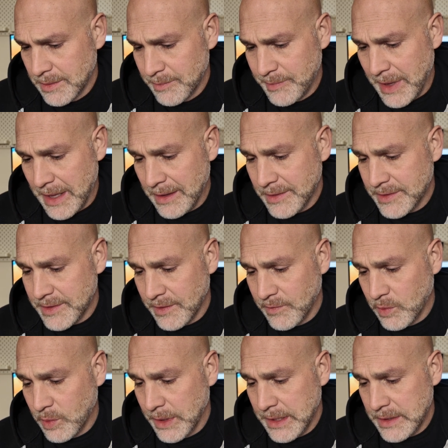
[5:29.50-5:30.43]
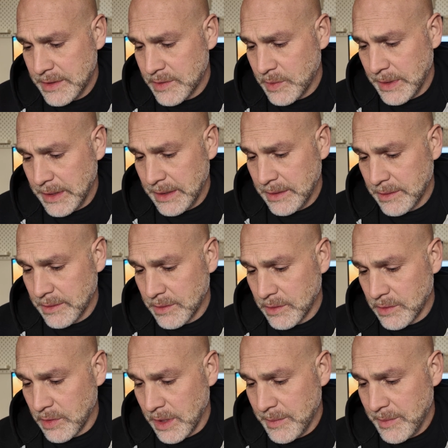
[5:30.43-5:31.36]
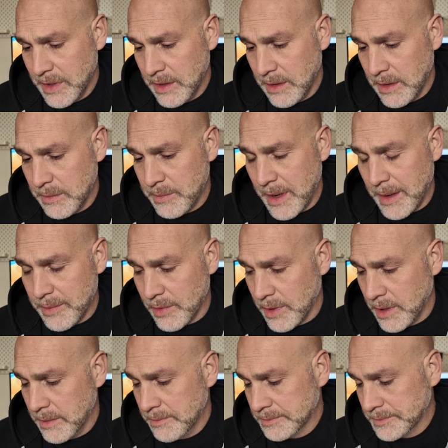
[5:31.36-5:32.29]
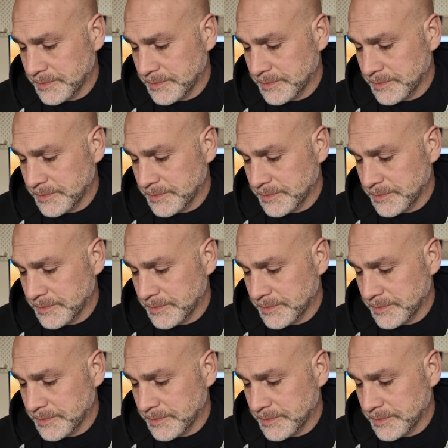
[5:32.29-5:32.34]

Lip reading: Balance of woody, sweet, creamy, and peppery.